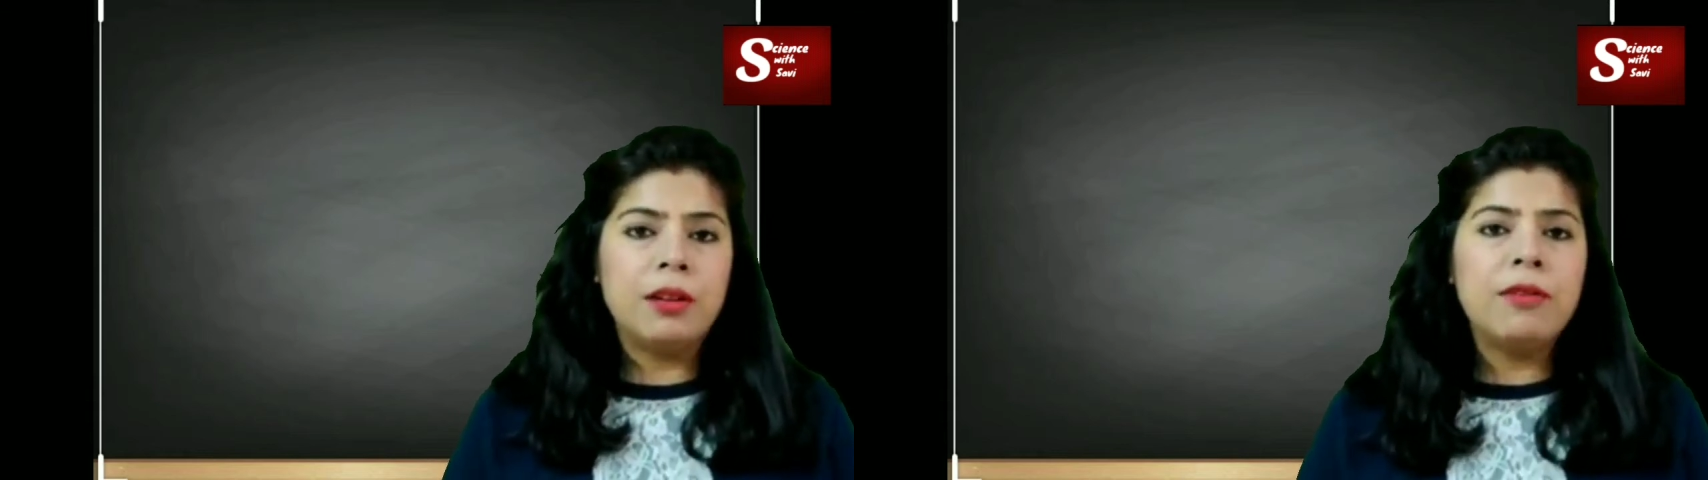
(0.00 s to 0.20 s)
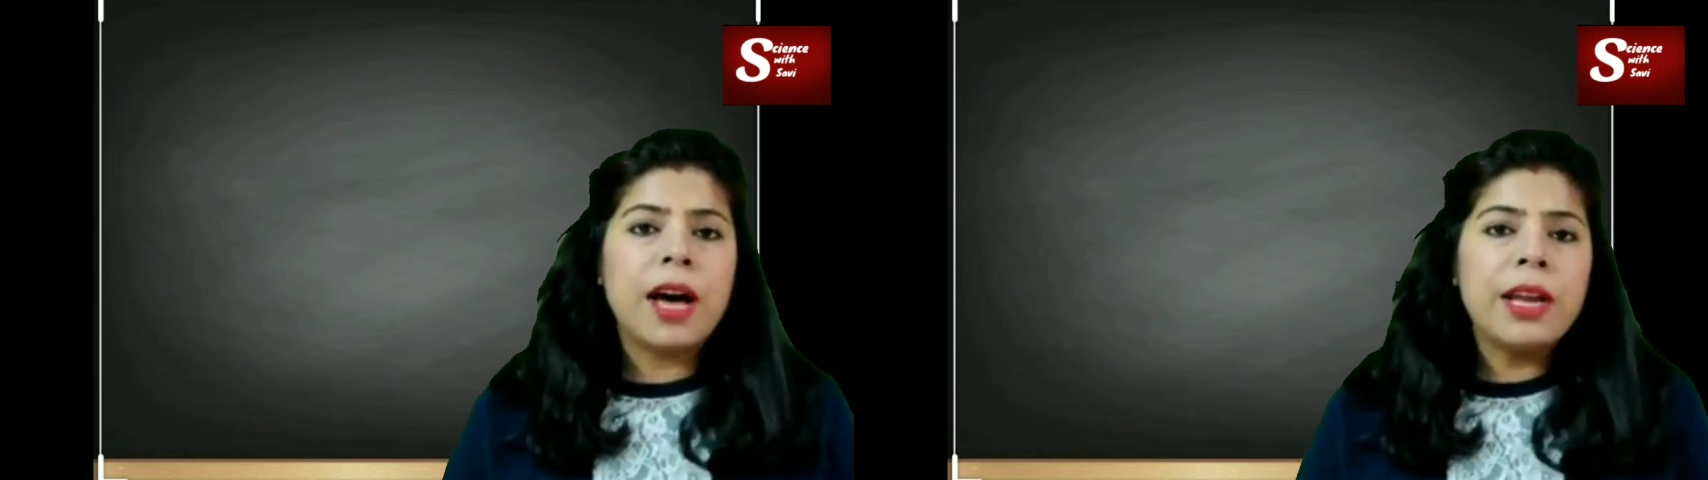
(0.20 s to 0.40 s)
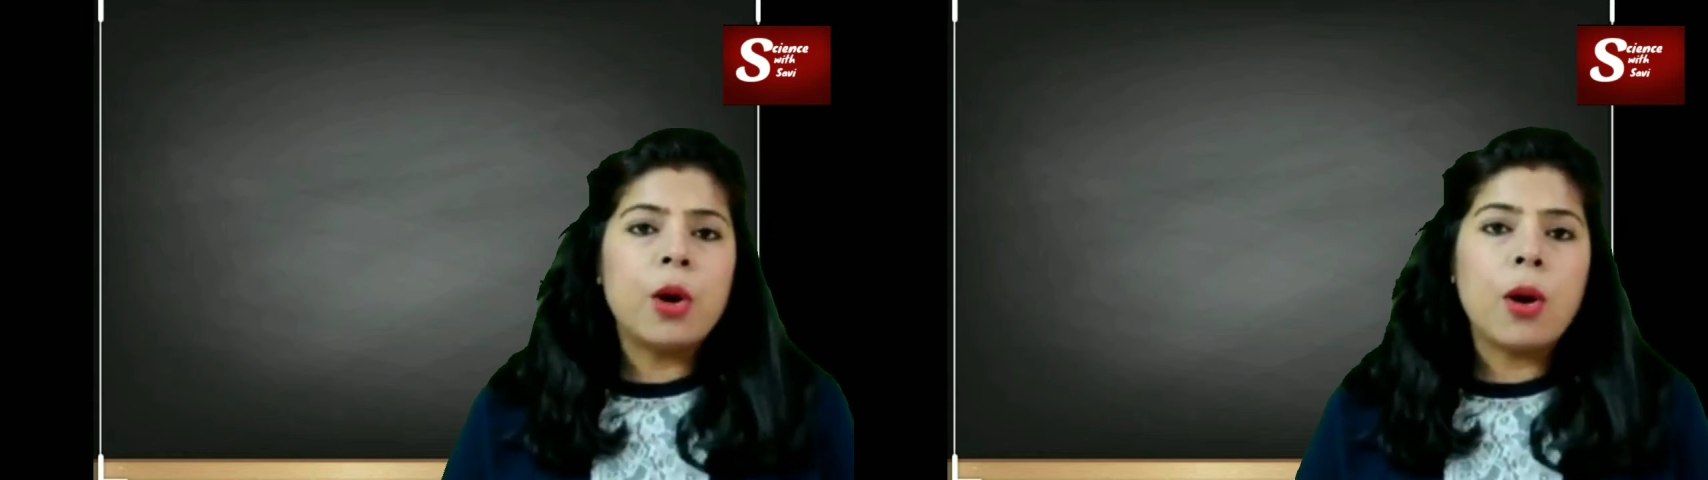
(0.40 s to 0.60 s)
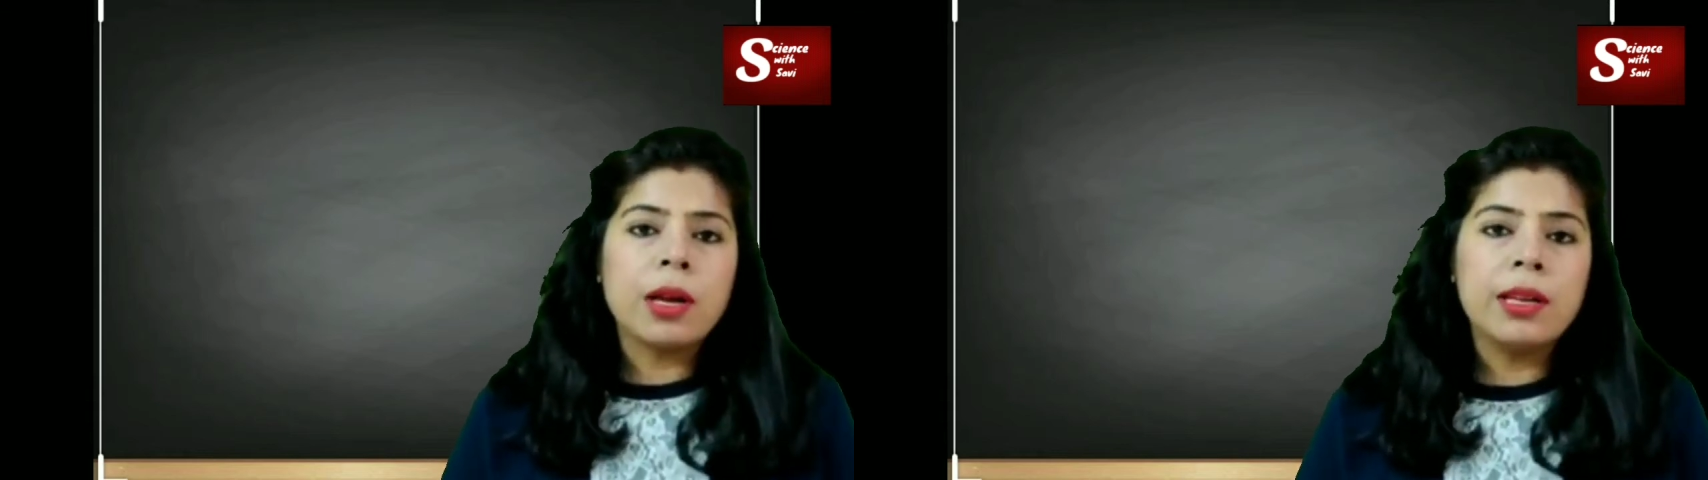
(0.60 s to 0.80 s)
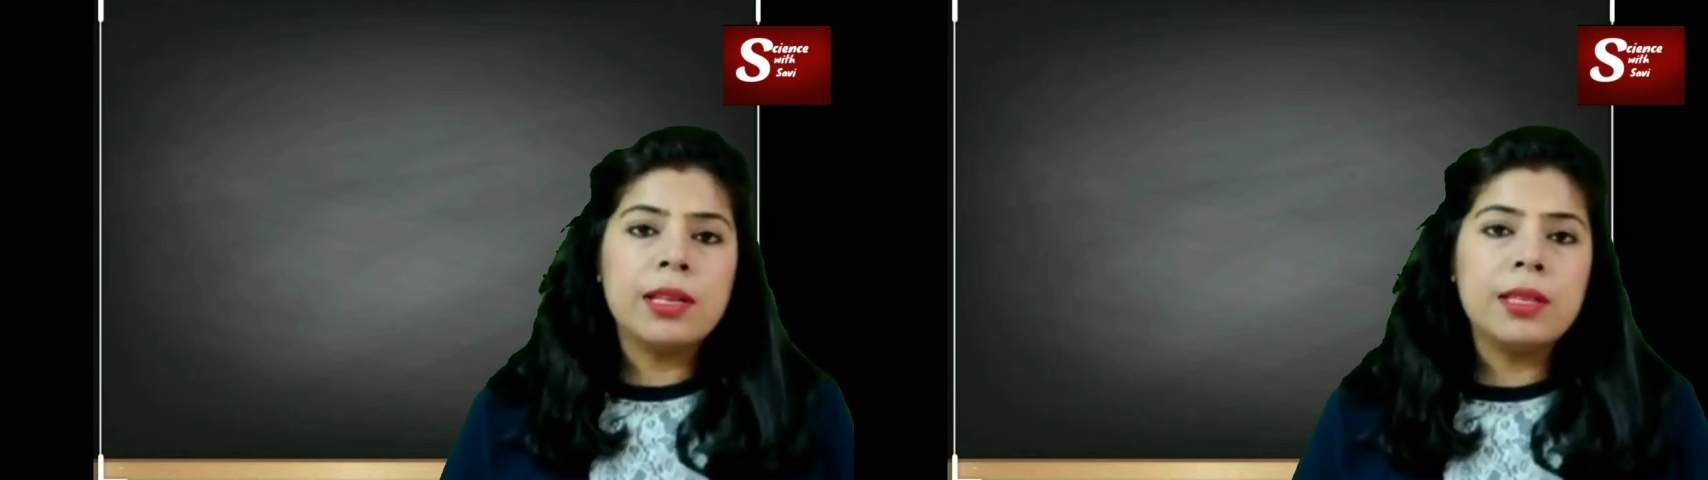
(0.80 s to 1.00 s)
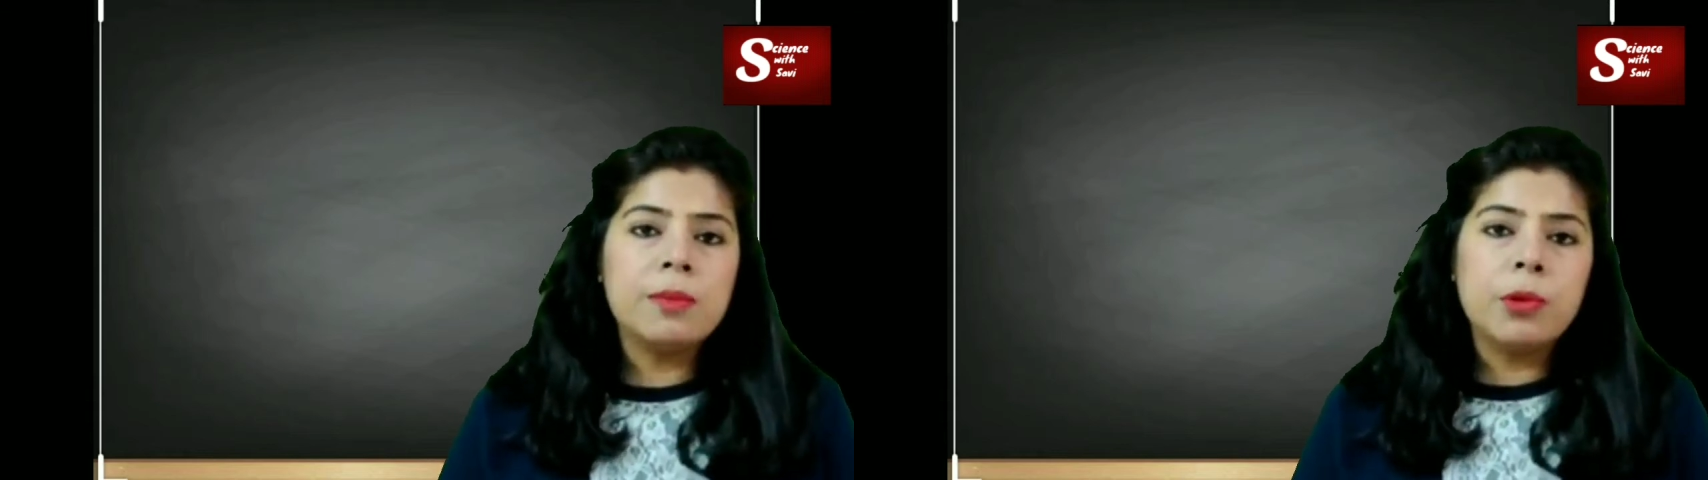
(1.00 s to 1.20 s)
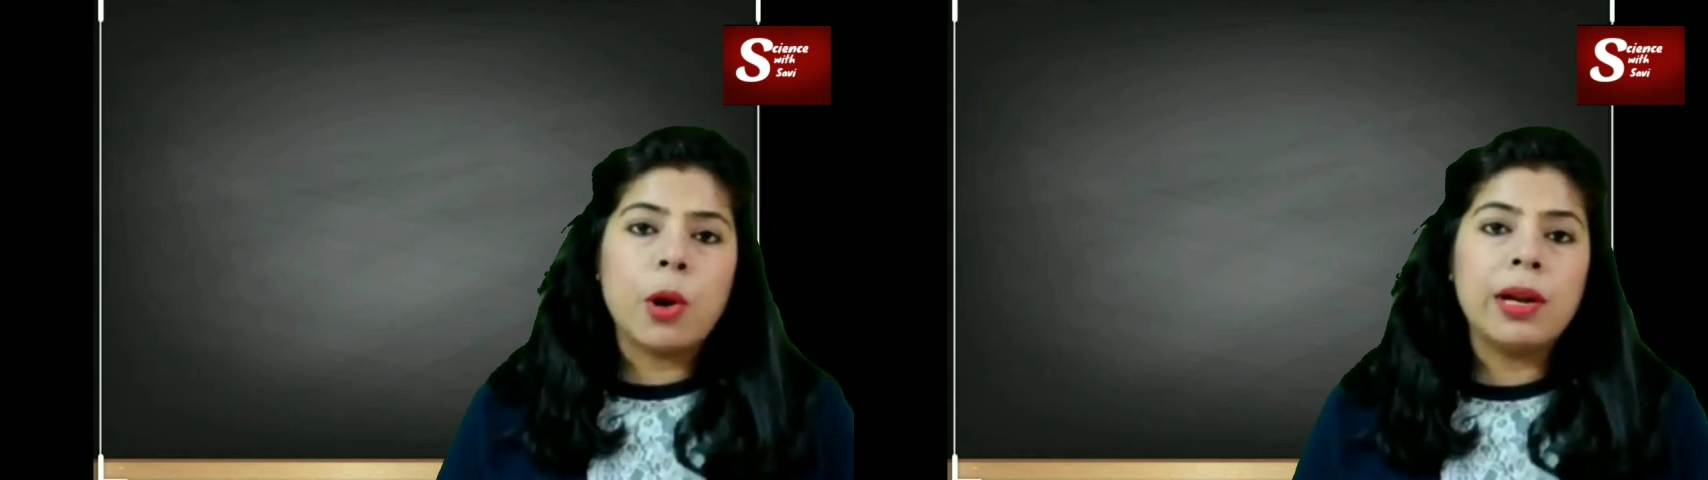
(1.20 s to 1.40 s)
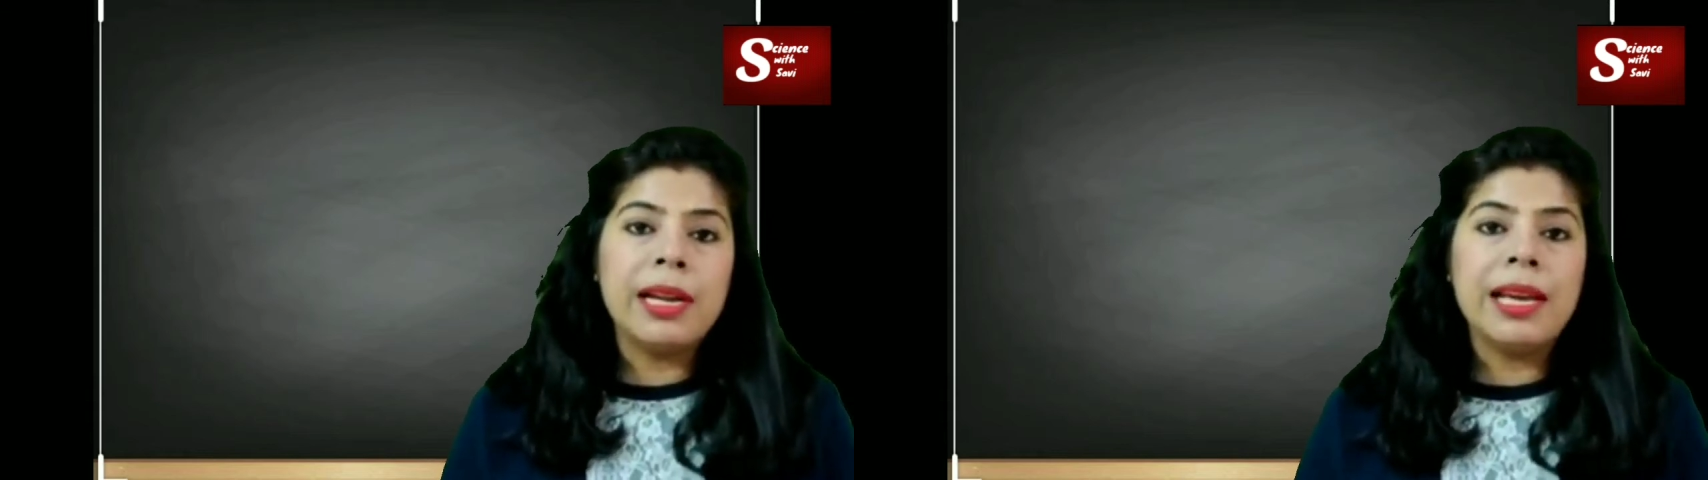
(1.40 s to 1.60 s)
divide organism
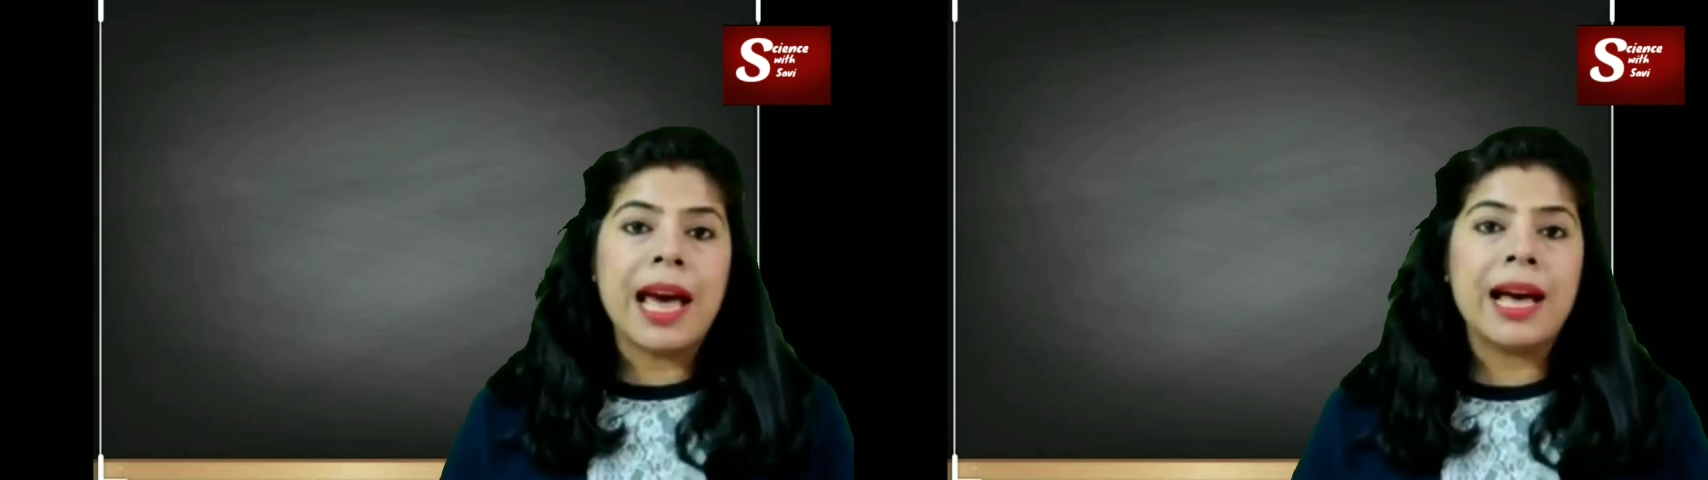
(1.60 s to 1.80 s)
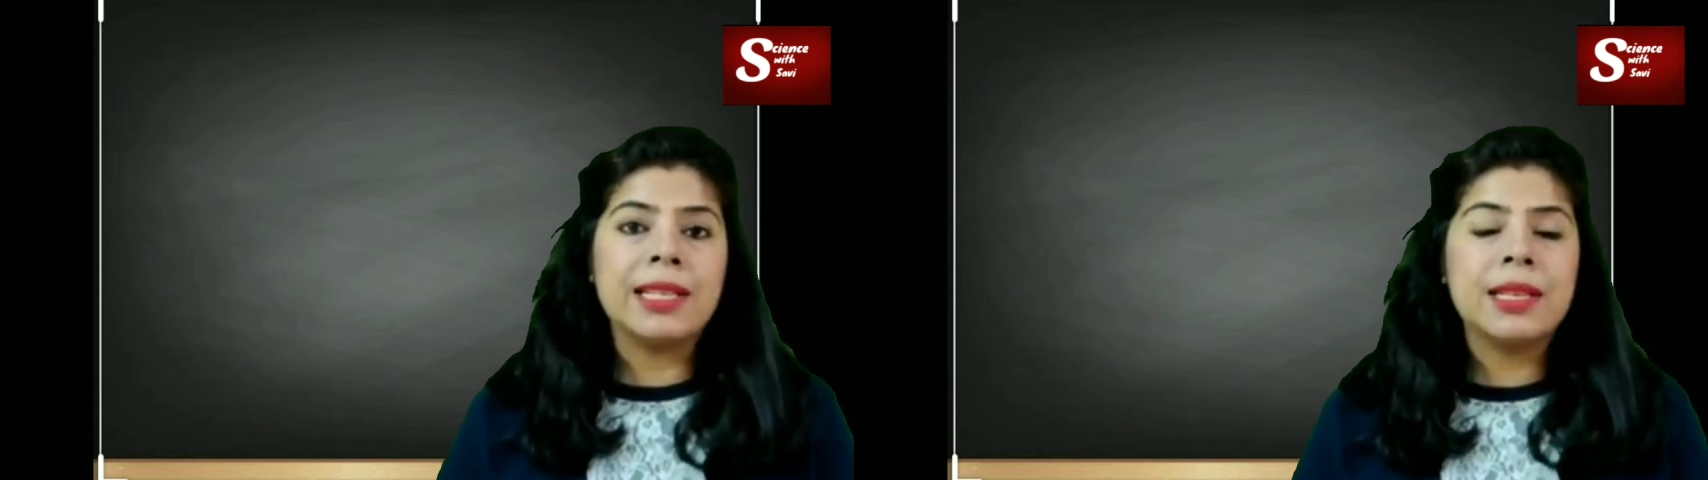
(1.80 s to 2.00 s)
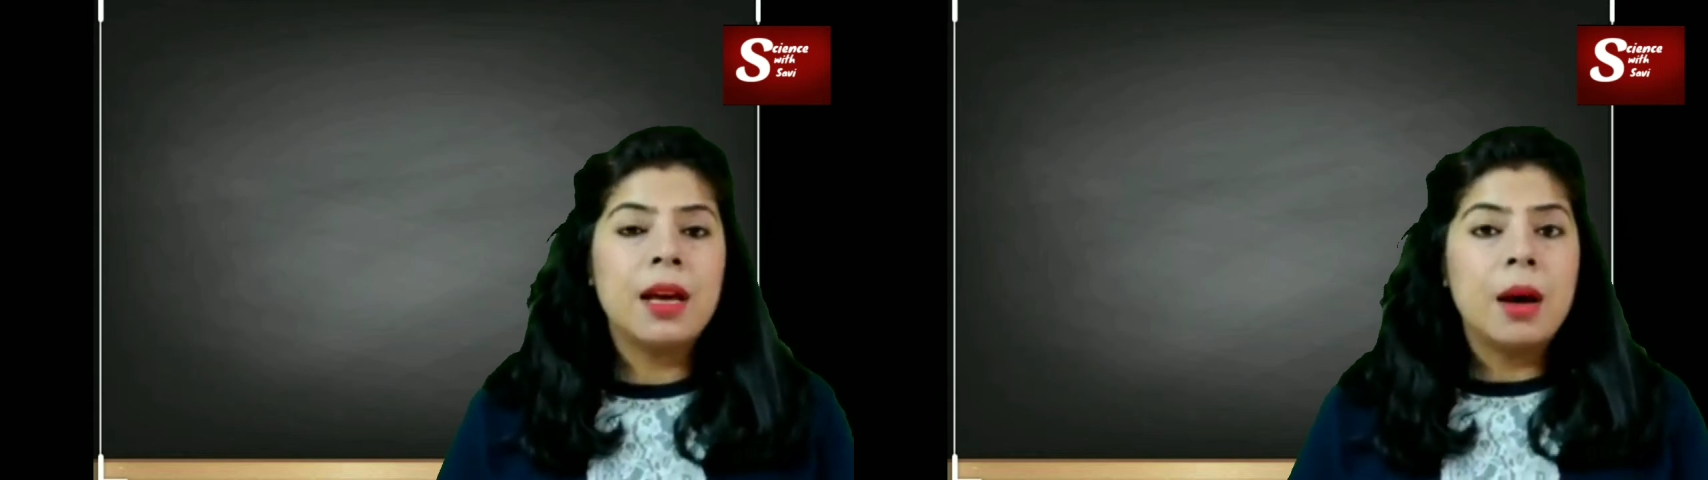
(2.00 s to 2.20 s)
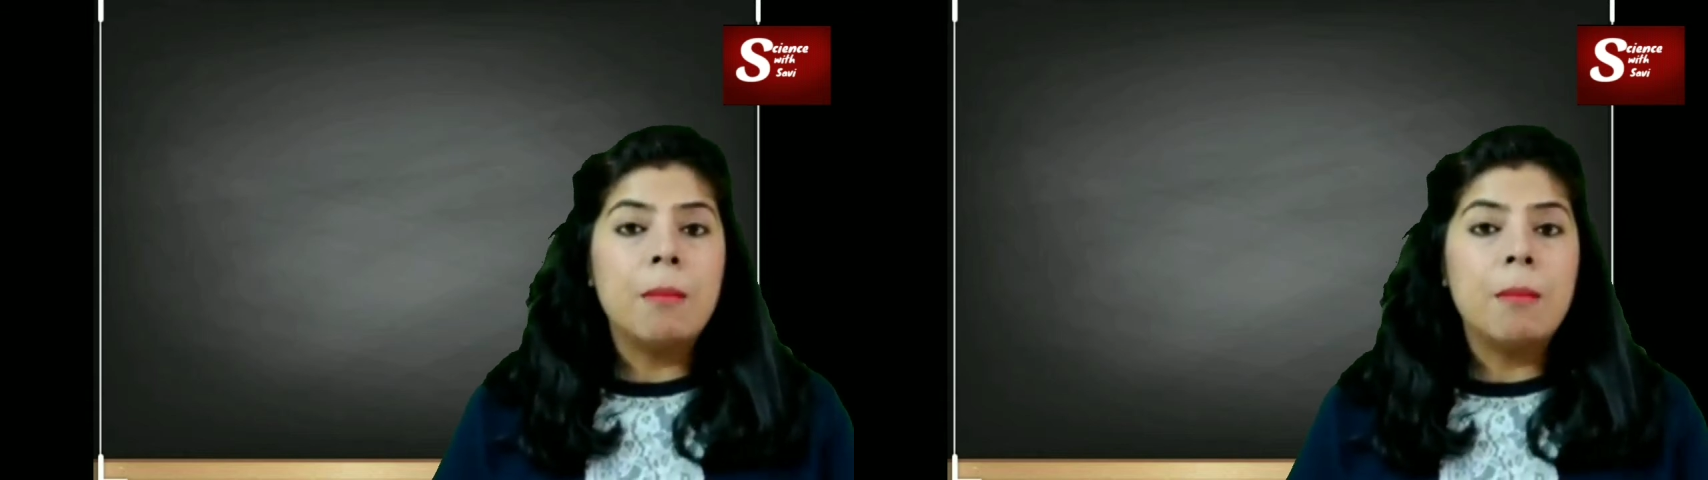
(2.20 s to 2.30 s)
broadly as